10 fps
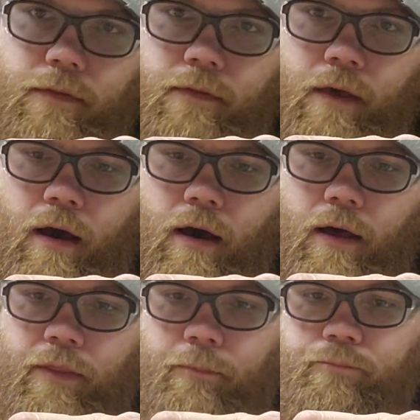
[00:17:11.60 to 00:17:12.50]

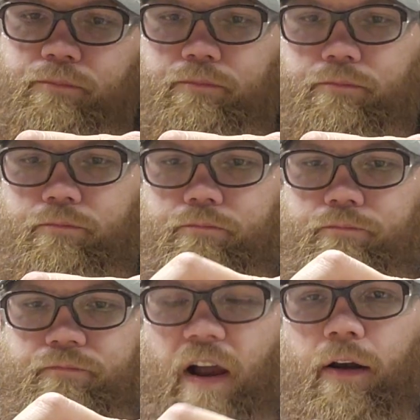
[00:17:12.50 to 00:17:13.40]
The
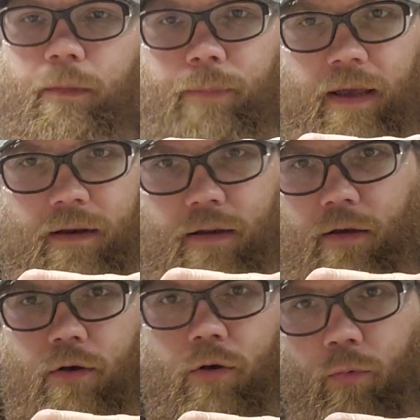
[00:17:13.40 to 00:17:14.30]
firing pin
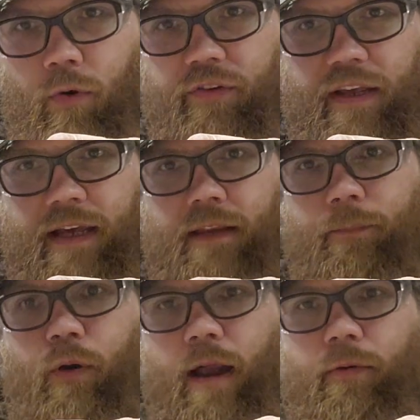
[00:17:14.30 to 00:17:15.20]
wasn't hitting the
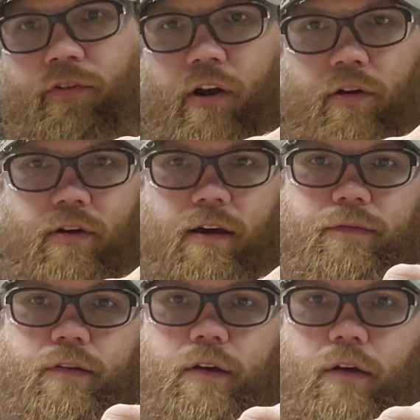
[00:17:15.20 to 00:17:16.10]
primers hard
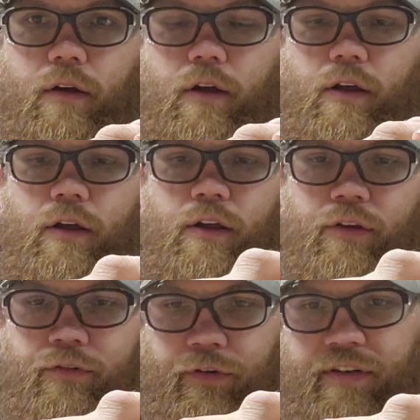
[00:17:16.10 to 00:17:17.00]
enough.
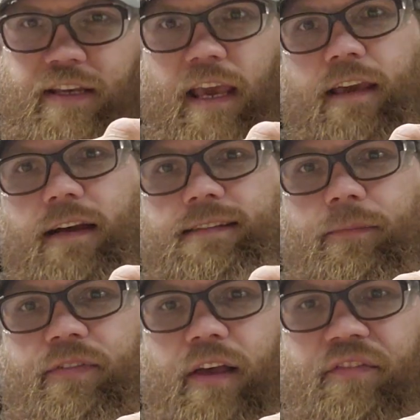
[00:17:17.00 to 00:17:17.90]
So TK
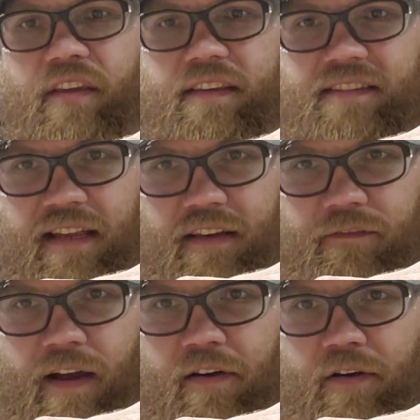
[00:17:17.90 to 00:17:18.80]
Custom sells an extended
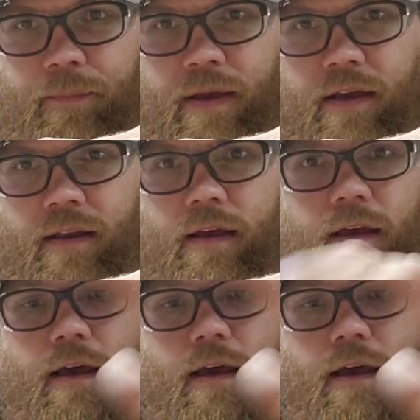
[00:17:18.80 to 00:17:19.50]
firing pin.